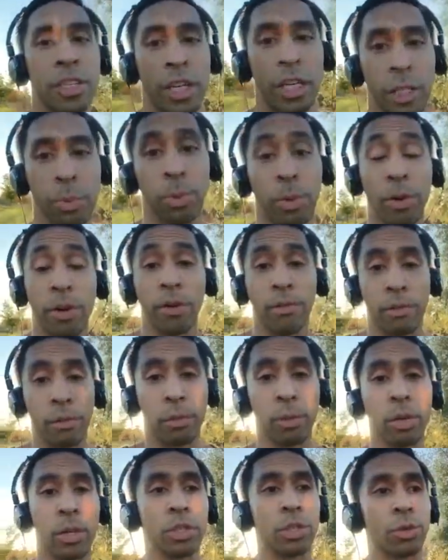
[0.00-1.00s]
explore different
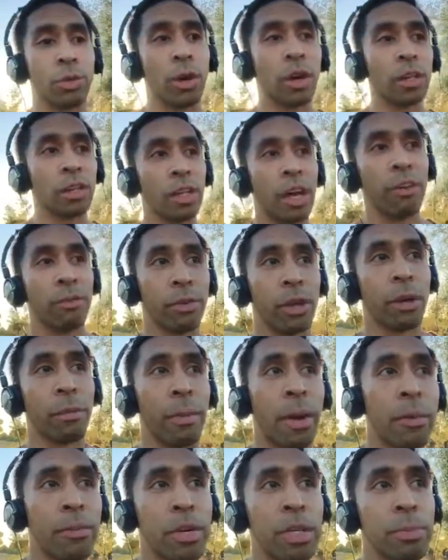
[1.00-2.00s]
worlds, create lifelong
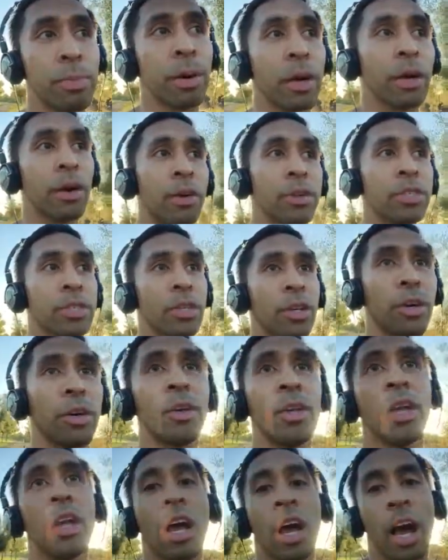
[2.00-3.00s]
memories, but also
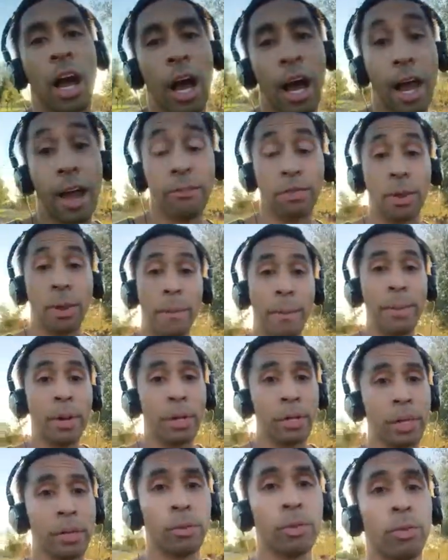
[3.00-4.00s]
I have the
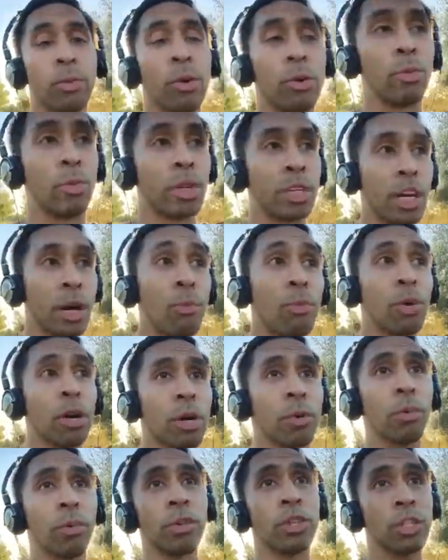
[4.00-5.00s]
ability in which I'm
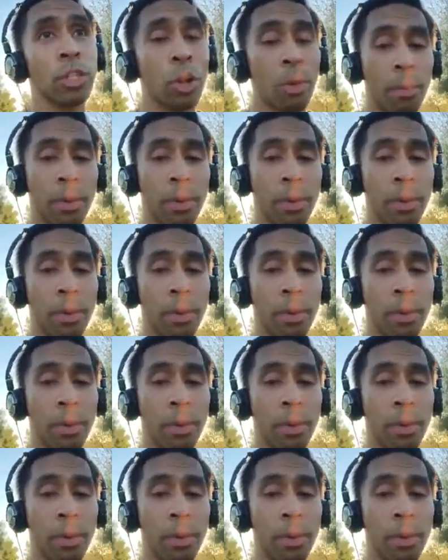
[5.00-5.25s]
working with so